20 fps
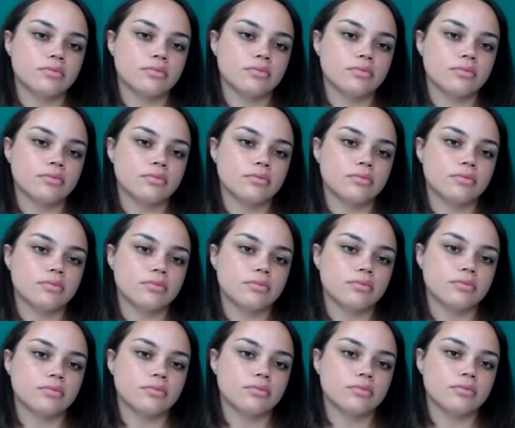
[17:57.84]

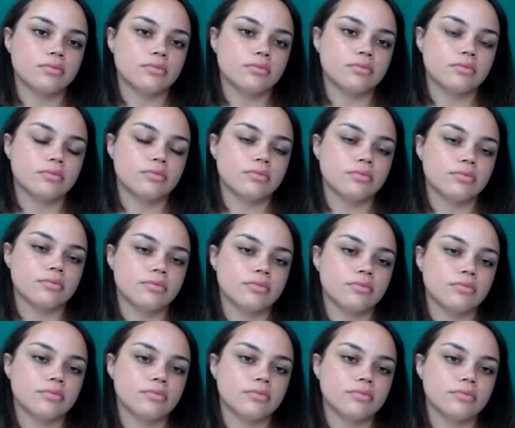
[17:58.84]

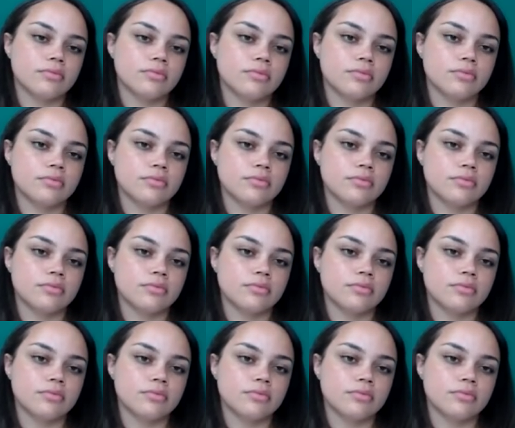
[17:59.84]
(not speaking)